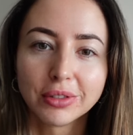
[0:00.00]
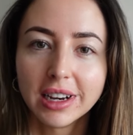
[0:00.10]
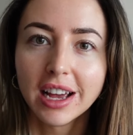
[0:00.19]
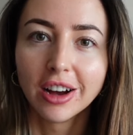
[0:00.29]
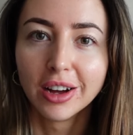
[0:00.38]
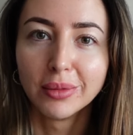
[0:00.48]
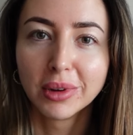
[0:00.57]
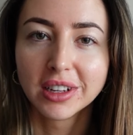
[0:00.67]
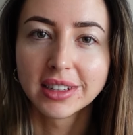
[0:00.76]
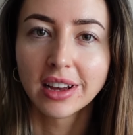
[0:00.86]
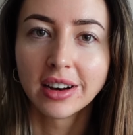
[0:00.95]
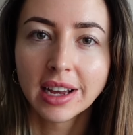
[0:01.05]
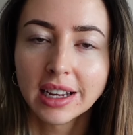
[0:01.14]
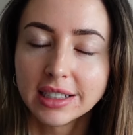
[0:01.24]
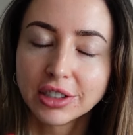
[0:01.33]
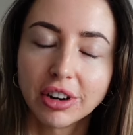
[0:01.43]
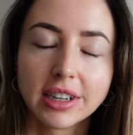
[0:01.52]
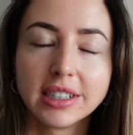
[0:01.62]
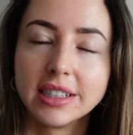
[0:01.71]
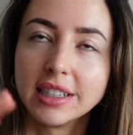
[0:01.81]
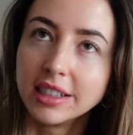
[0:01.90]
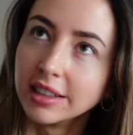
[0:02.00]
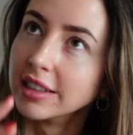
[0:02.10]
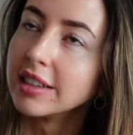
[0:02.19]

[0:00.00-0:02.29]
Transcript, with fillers: really hard because I kind of get distracted and